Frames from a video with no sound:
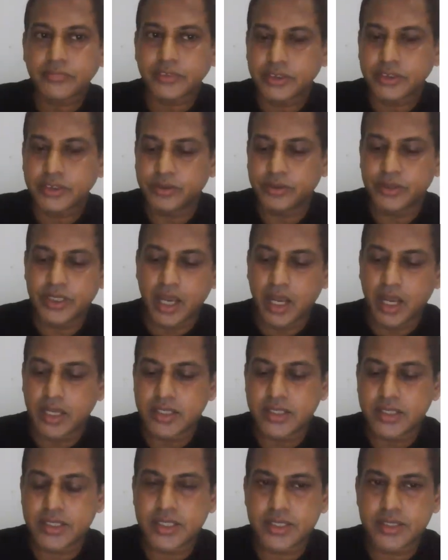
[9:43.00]
So the
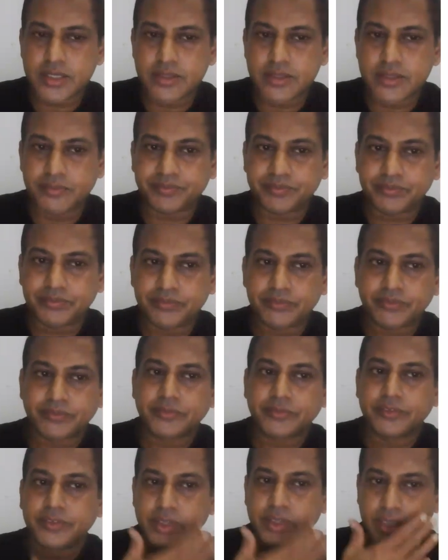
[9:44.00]
answers,
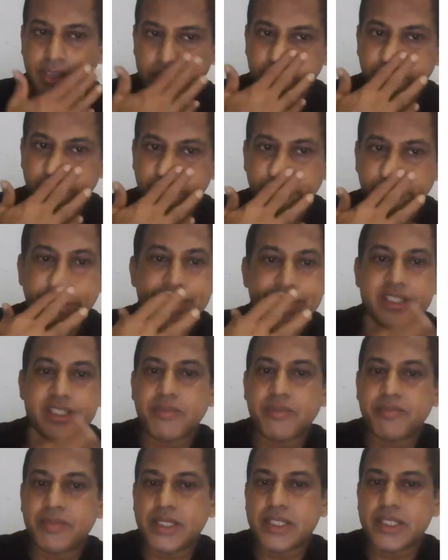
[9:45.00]
different
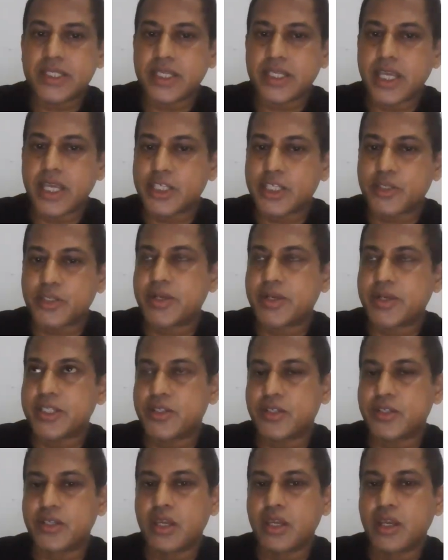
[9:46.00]
receptors
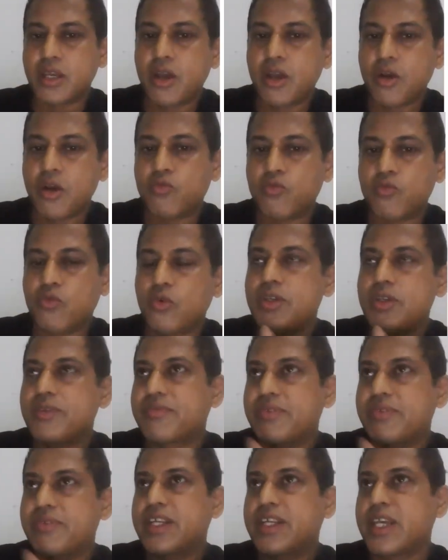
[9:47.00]
express four
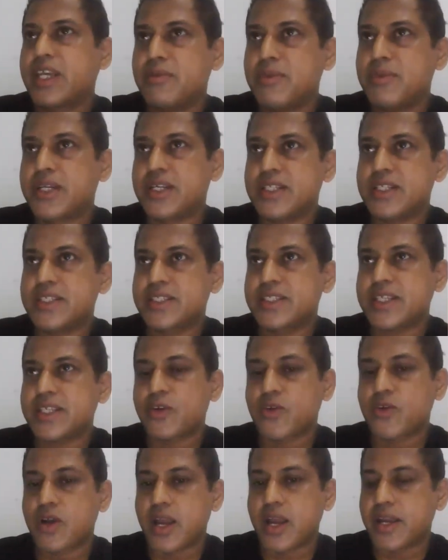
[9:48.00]
different chemicals,
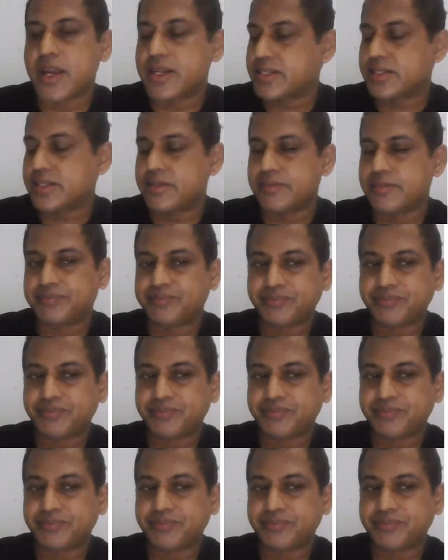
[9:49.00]
cytokines.